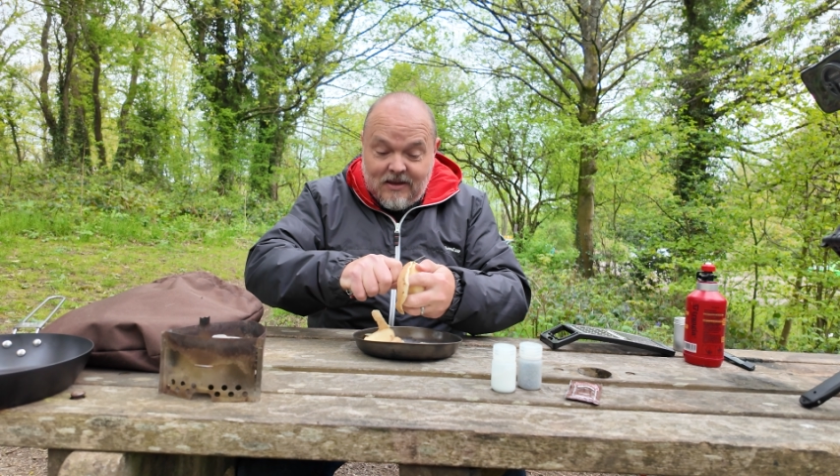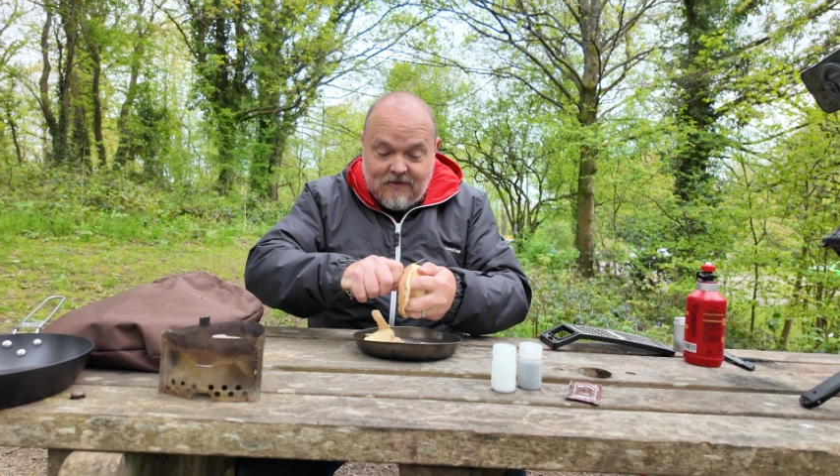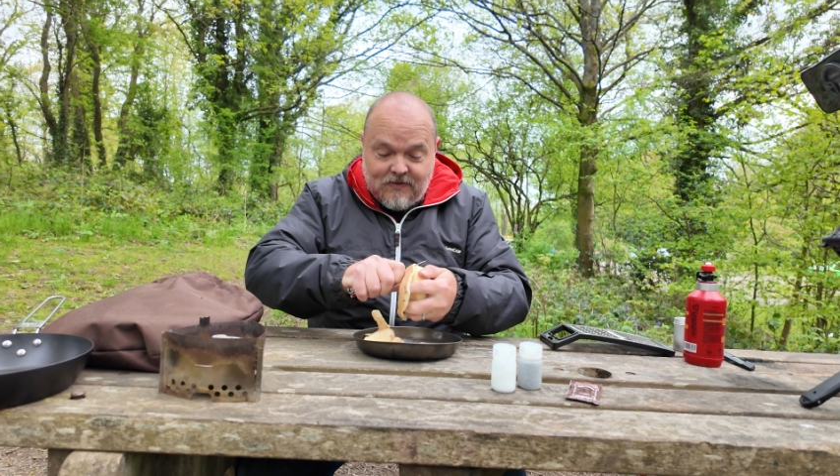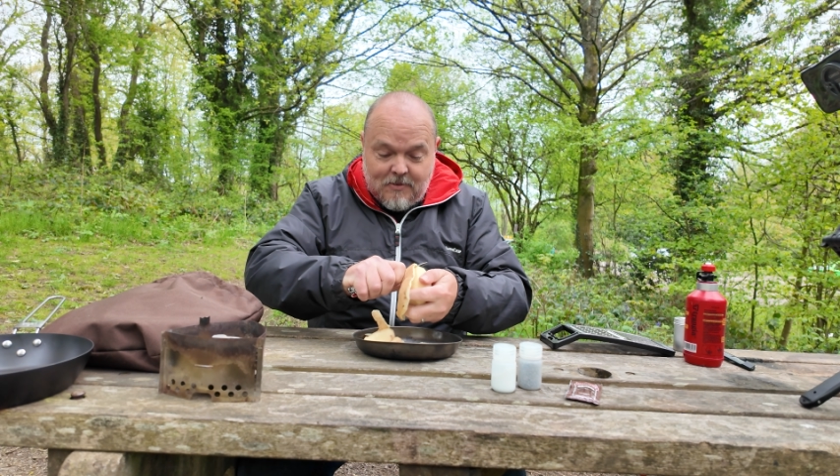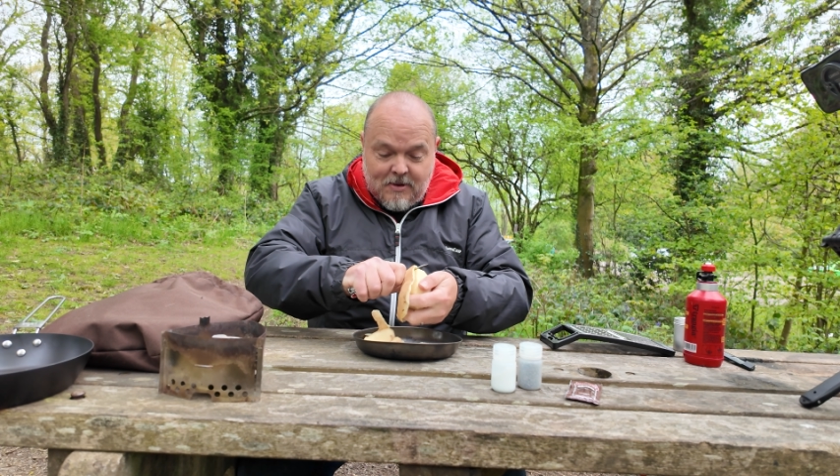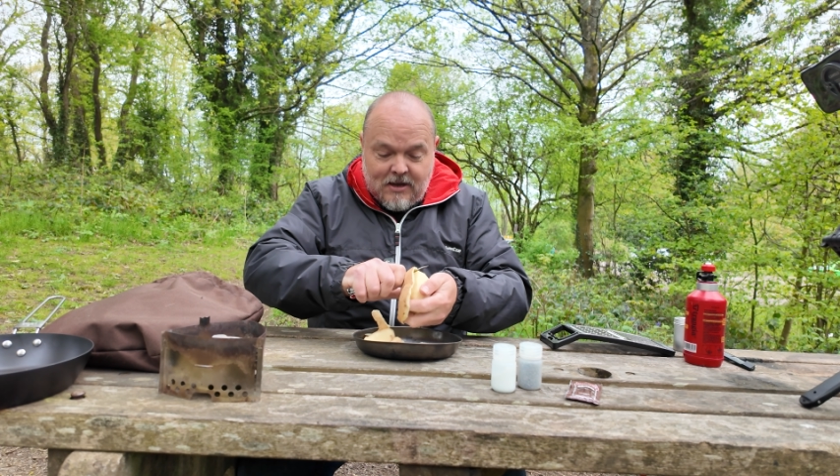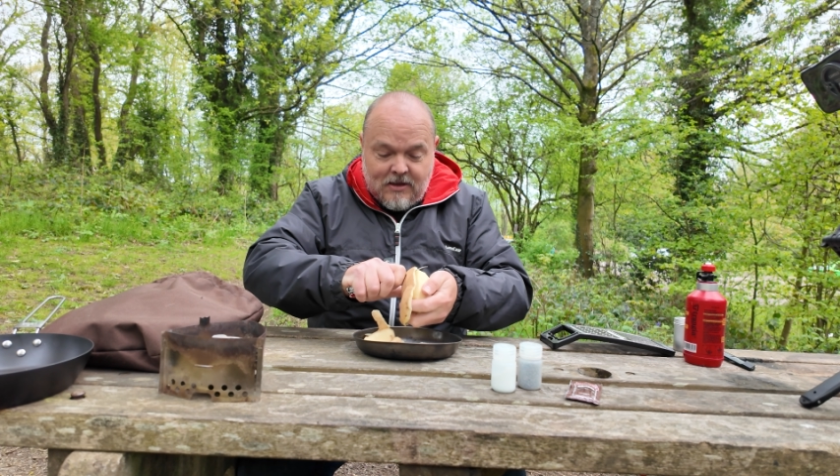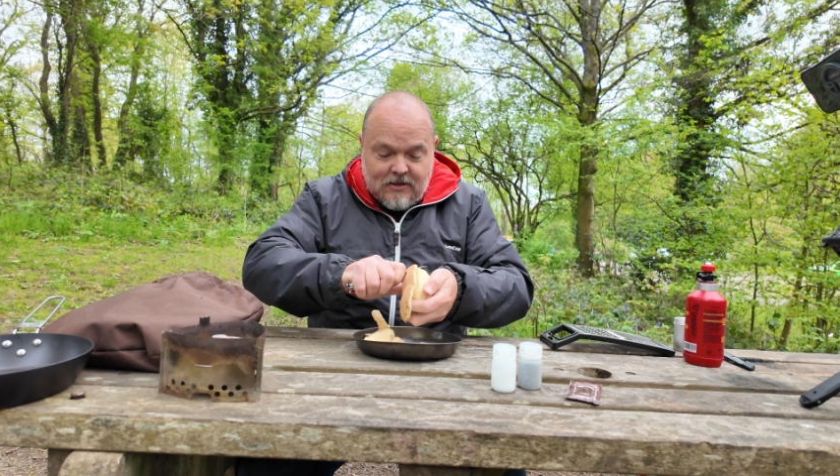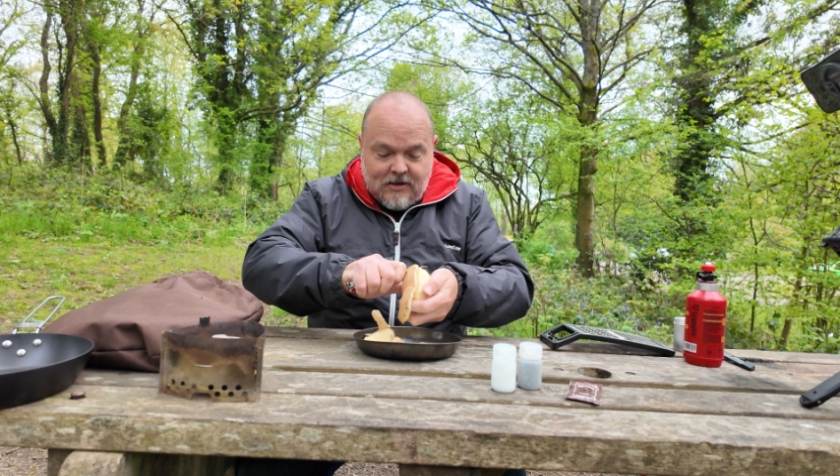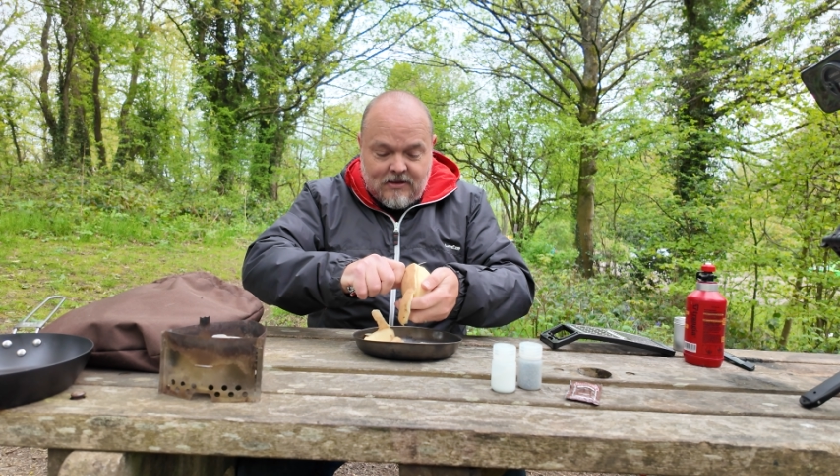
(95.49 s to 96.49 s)
if they're
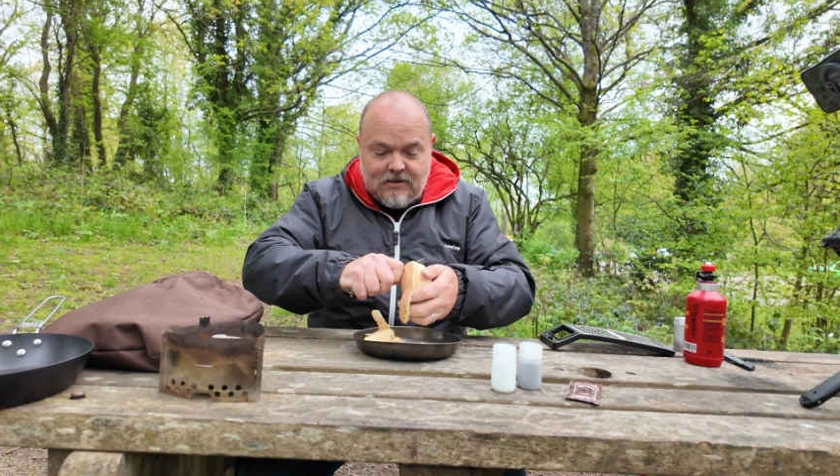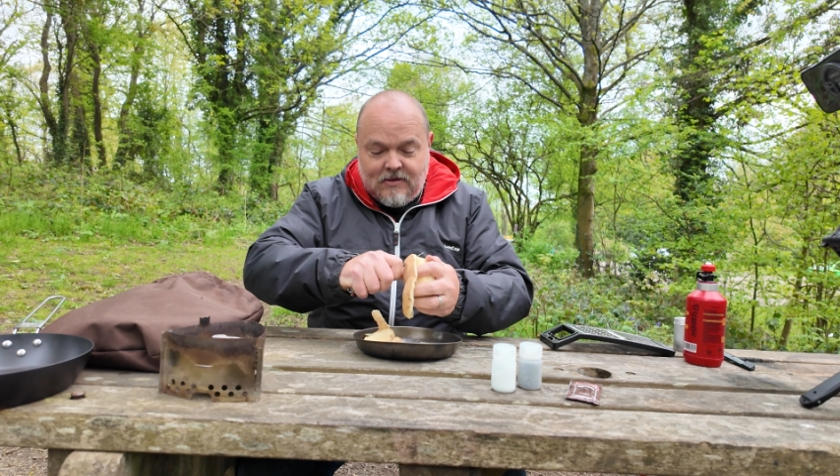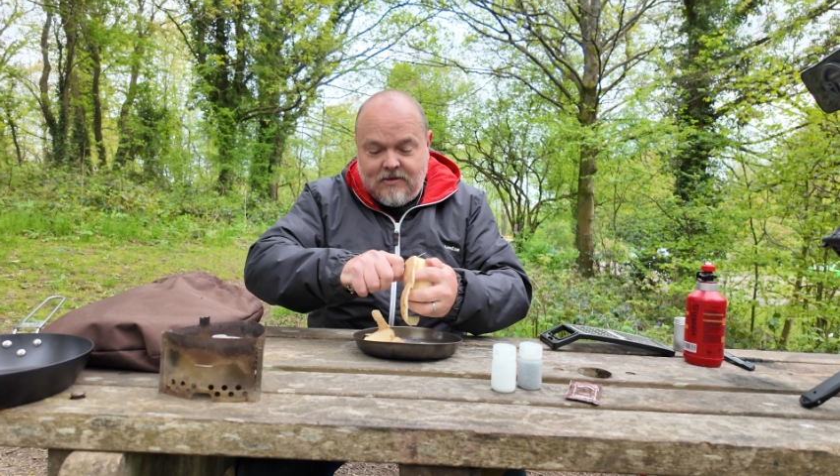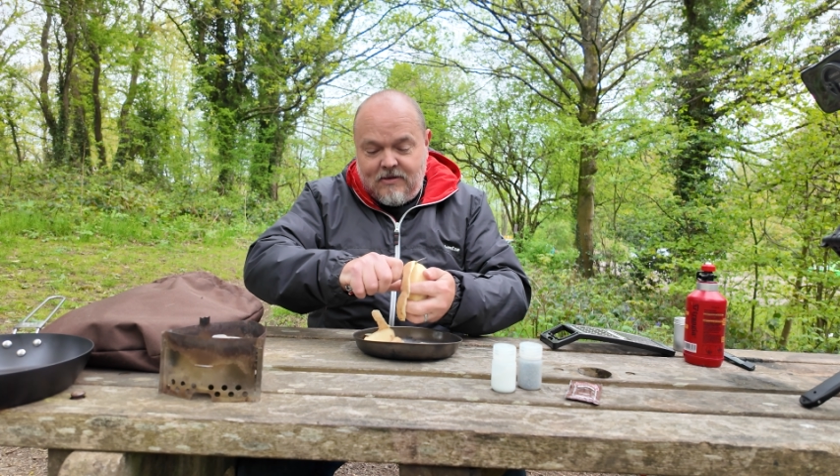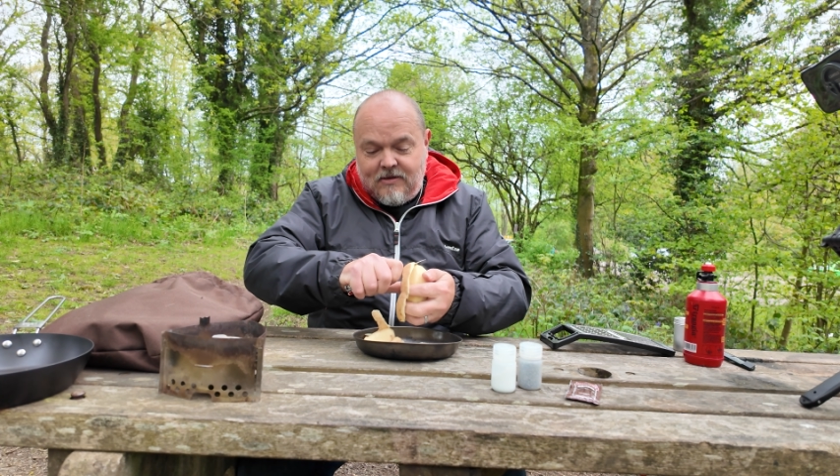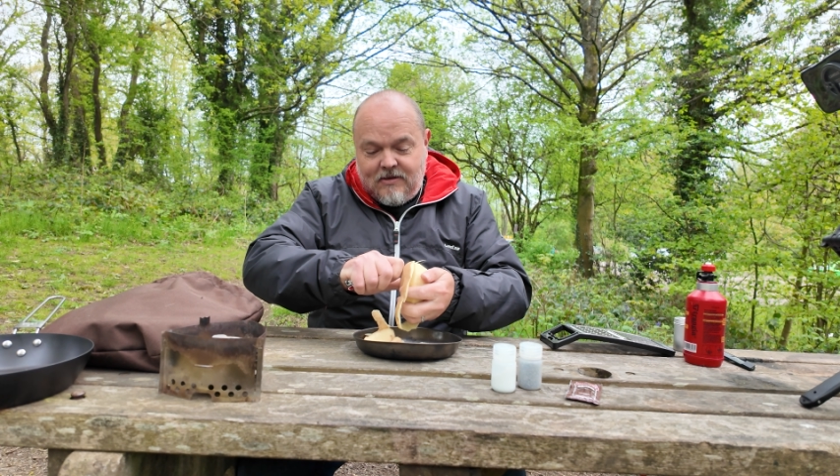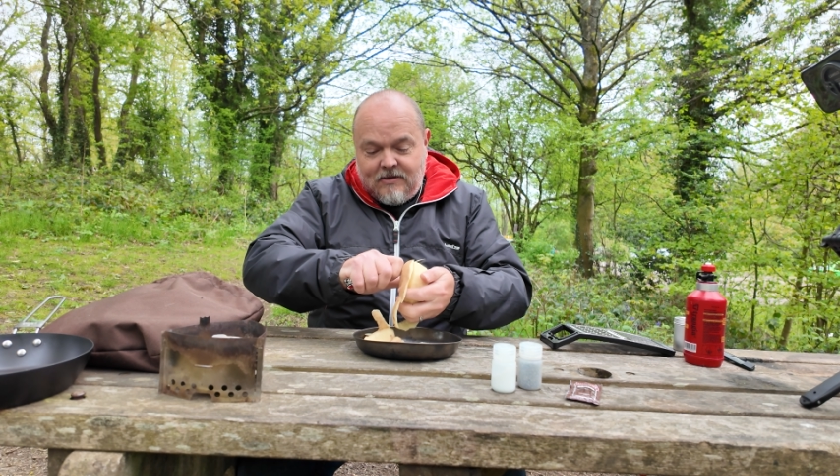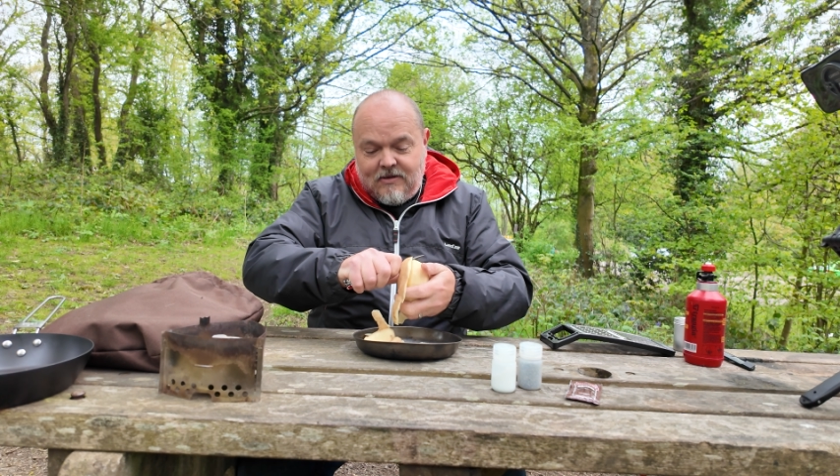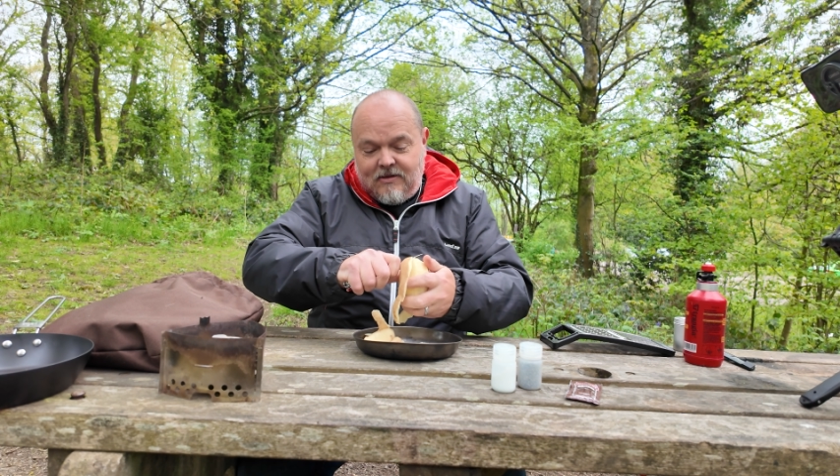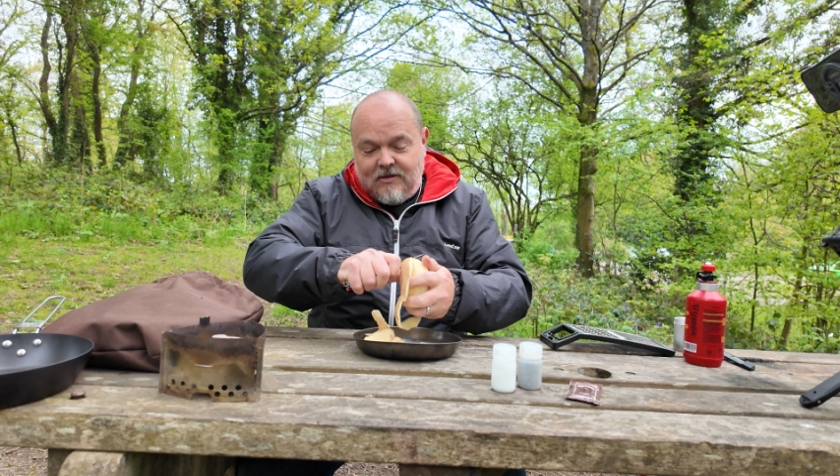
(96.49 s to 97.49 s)
better than
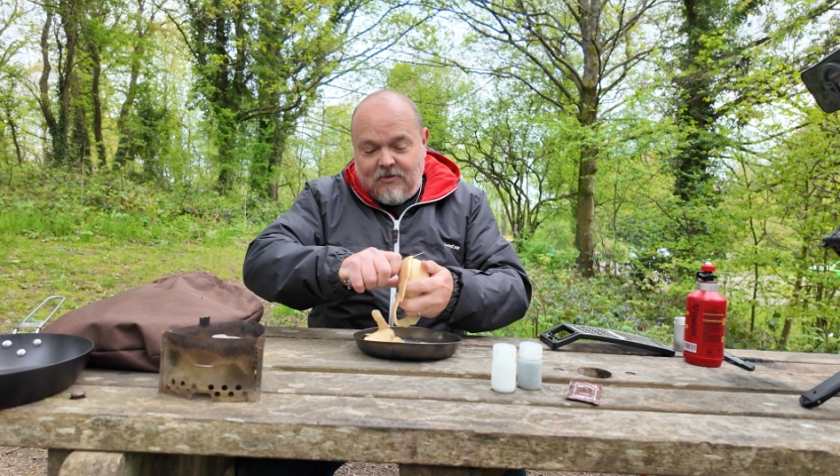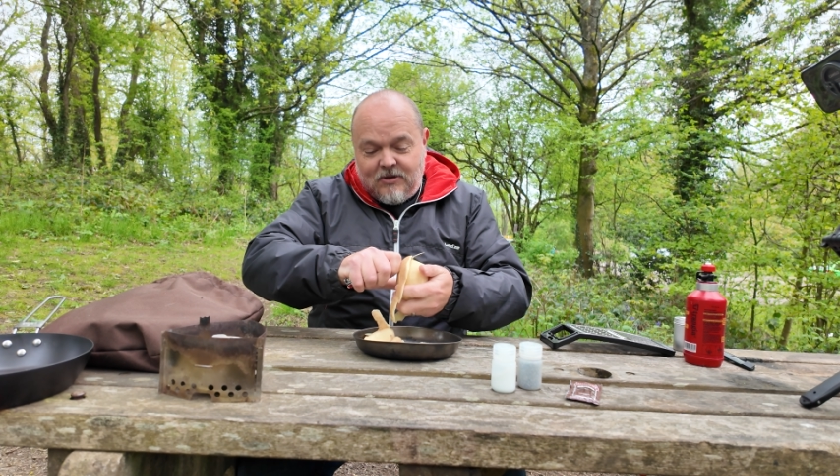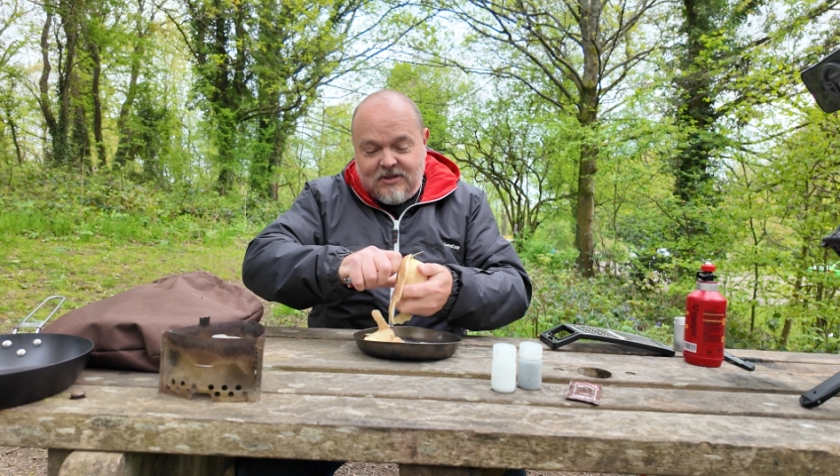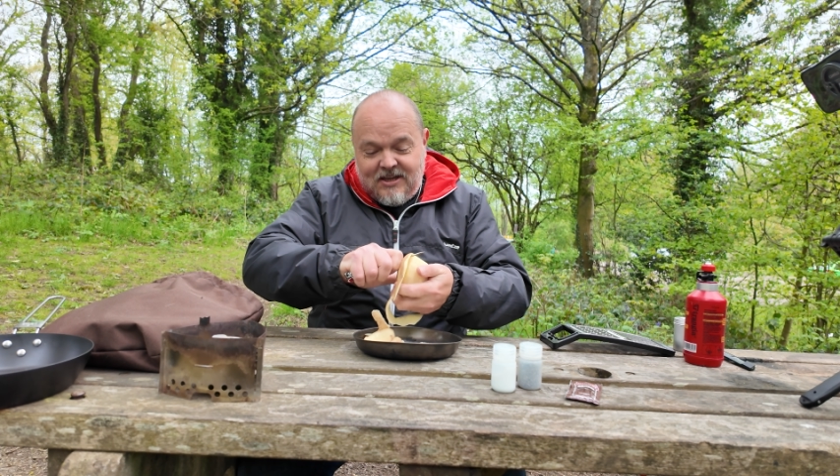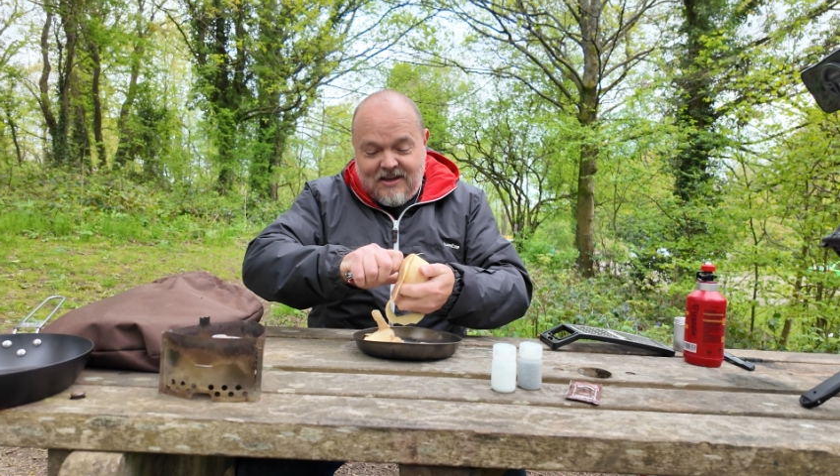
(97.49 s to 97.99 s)
the ones you